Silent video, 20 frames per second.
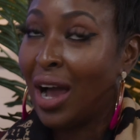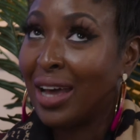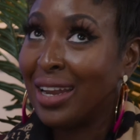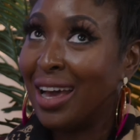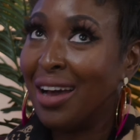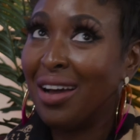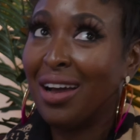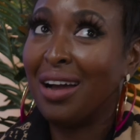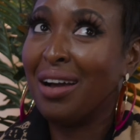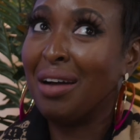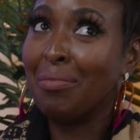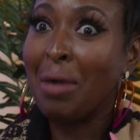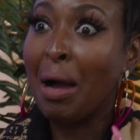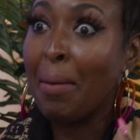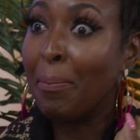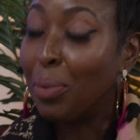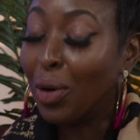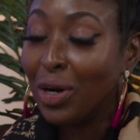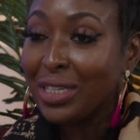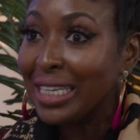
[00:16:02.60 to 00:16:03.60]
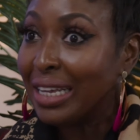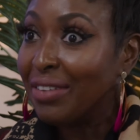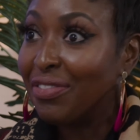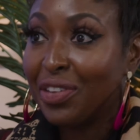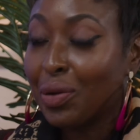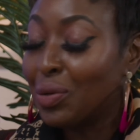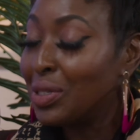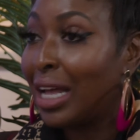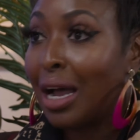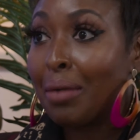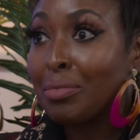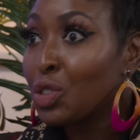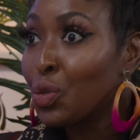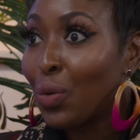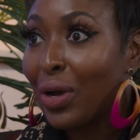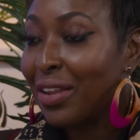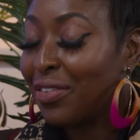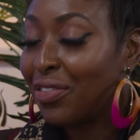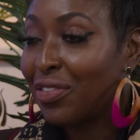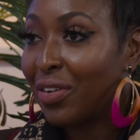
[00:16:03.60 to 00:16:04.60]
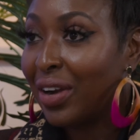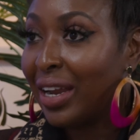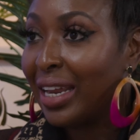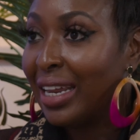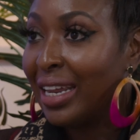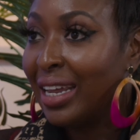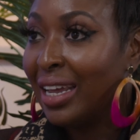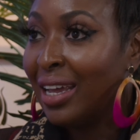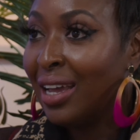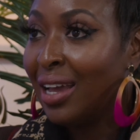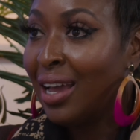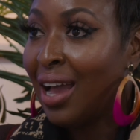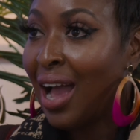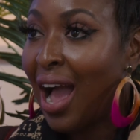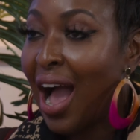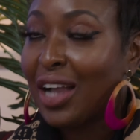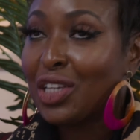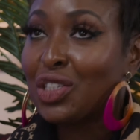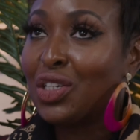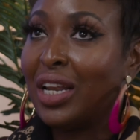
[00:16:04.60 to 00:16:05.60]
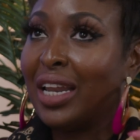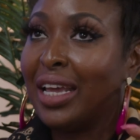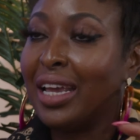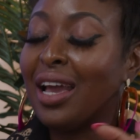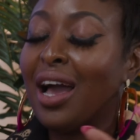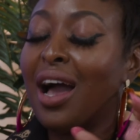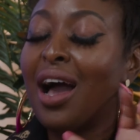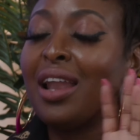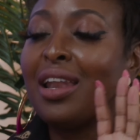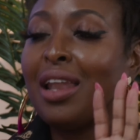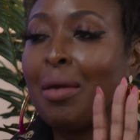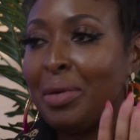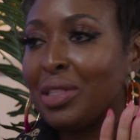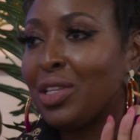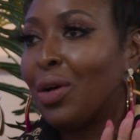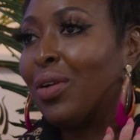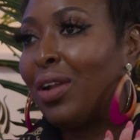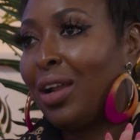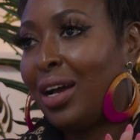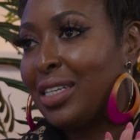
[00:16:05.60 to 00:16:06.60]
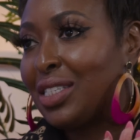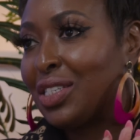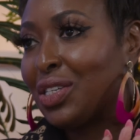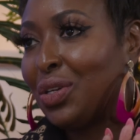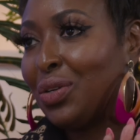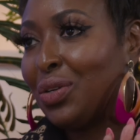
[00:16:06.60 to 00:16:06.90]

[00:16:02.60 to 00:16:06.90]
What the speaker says: know, and my body feels like I'm 23. Actually, don't lie